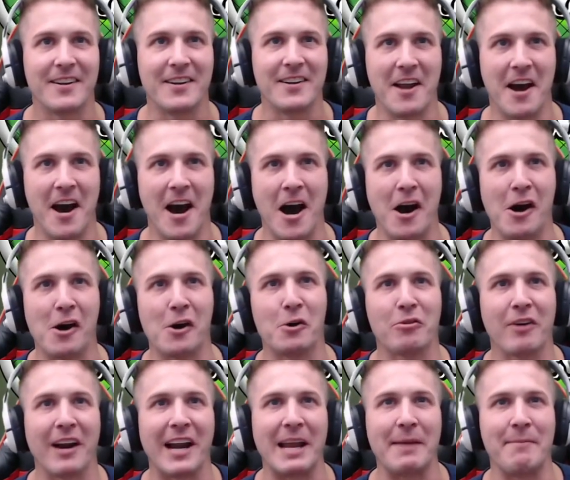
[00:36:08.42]

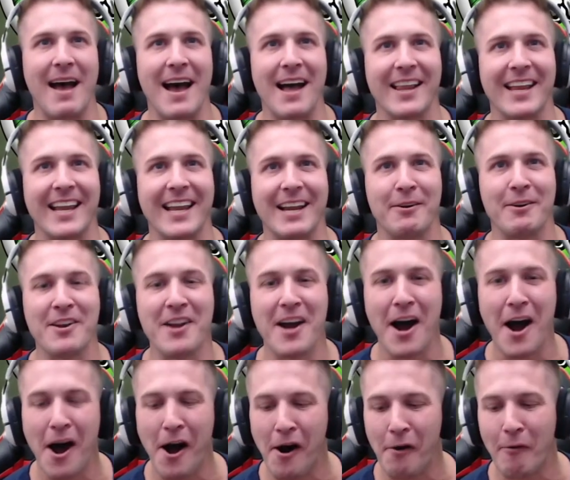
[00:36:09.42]
No, Ray Melly,
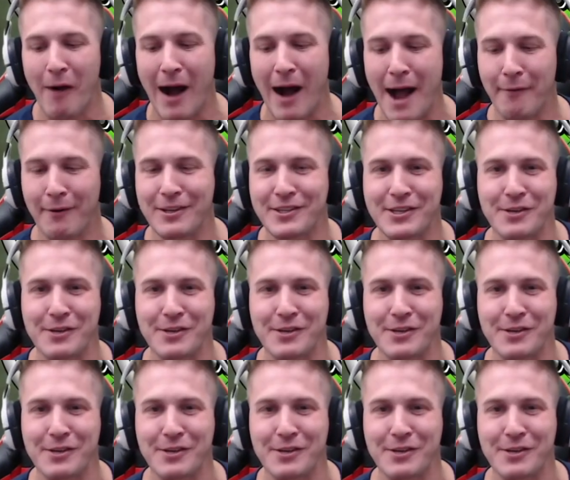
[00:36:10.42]
no! Why would